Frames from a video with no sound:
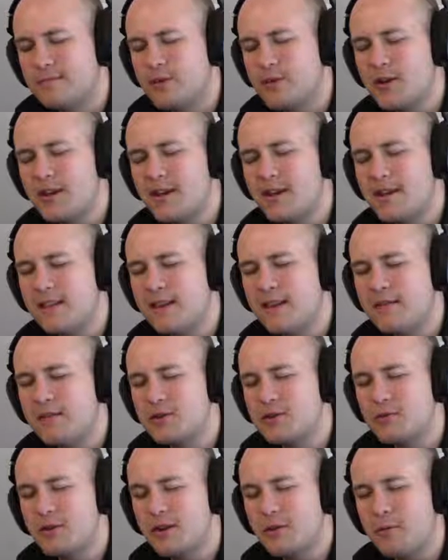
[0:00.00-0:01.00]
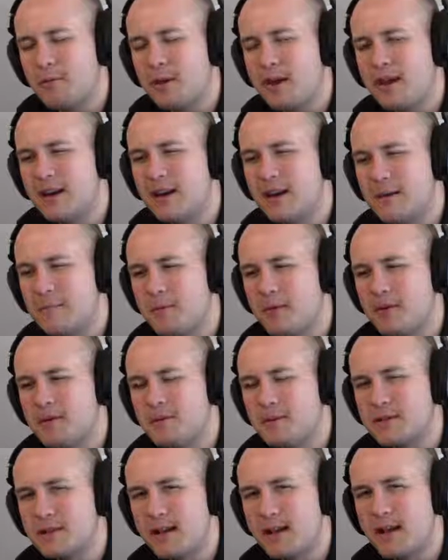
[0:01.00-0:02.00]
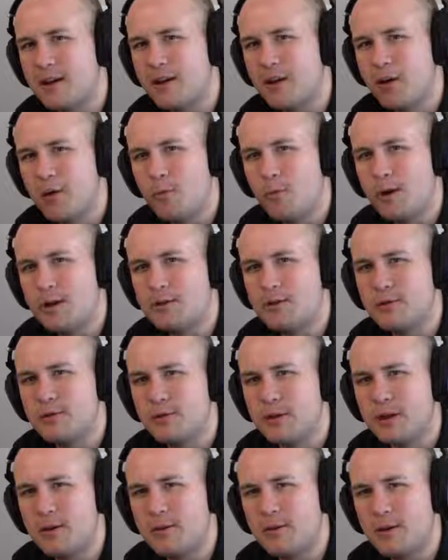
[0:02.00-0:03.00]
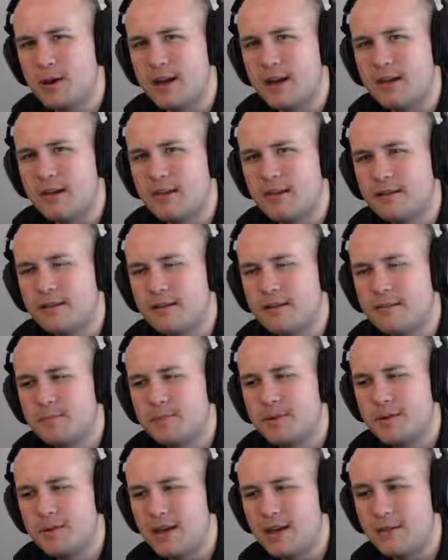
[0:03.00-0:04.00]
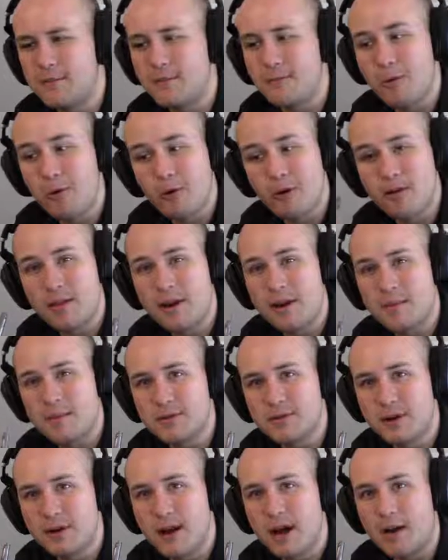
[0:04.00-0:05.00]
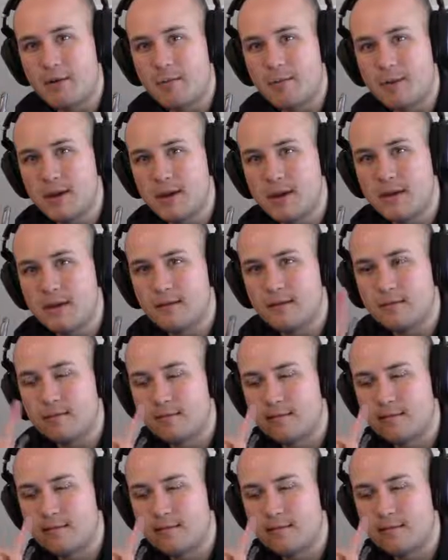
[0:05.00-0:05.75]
The only thing I can think of is you like repeat a number. So it's like 1, 2, 3, 3. But then 4 of the numbers are not repeated.